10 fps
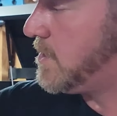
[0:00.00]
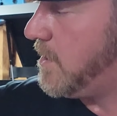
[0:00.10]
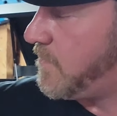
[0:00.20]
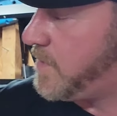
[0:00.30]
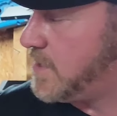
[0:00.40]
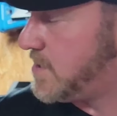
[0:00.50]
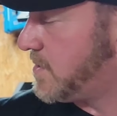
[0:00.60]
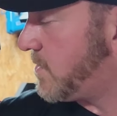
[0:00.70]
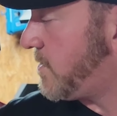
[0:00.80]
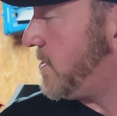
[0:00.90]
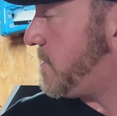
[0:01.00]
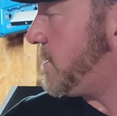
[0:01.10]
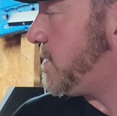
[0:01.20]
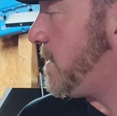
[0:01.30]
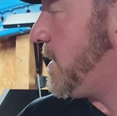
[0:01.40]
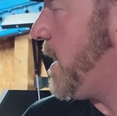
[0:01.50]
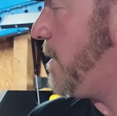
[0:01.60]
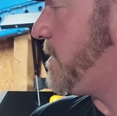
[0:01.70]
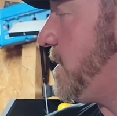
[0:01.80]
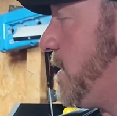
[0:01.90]
You have a bunch of little Christmas tree
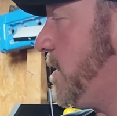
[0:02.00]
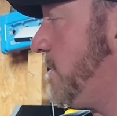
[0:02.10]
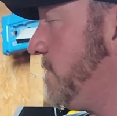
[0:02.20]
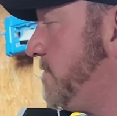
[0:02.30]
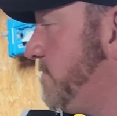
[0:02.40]
tabs in here.